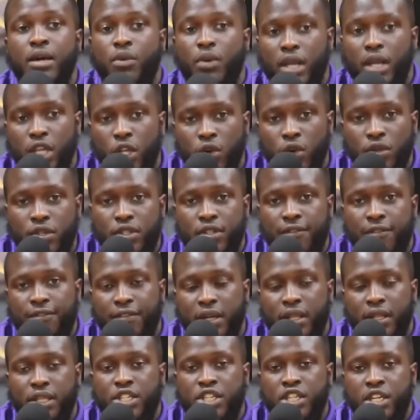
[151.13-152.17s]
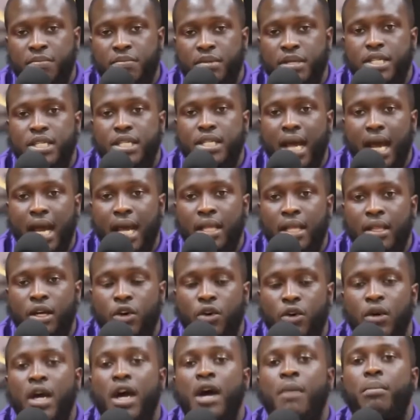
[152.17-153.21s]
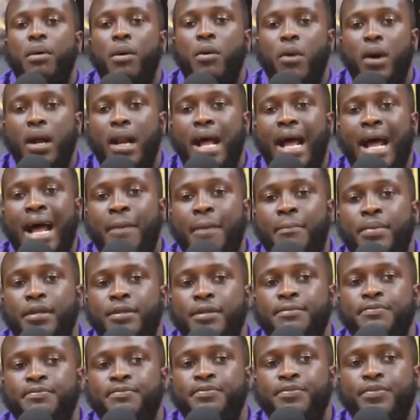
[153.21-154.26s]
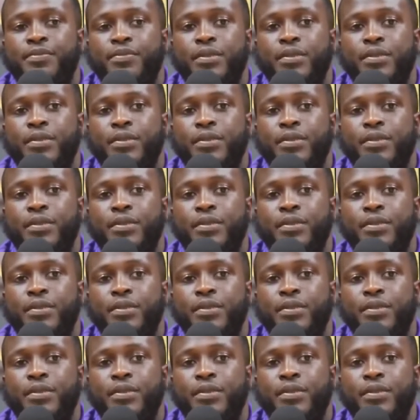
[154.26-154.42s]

We used to fellowship in Shiloh. But what happened?